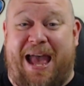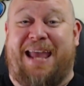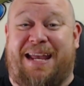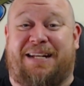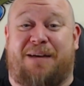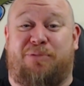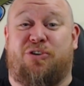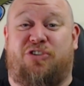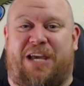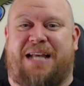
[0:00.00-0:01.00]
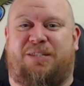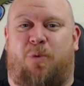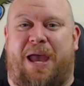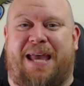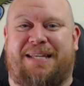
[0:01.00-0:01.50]
A E W
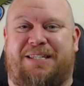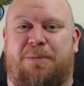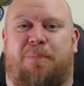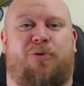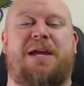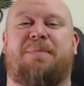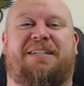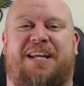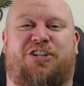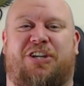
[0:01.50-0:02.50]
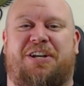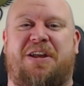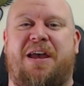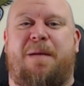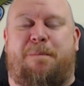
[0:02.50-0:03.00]
Jazzwares Supreme Edition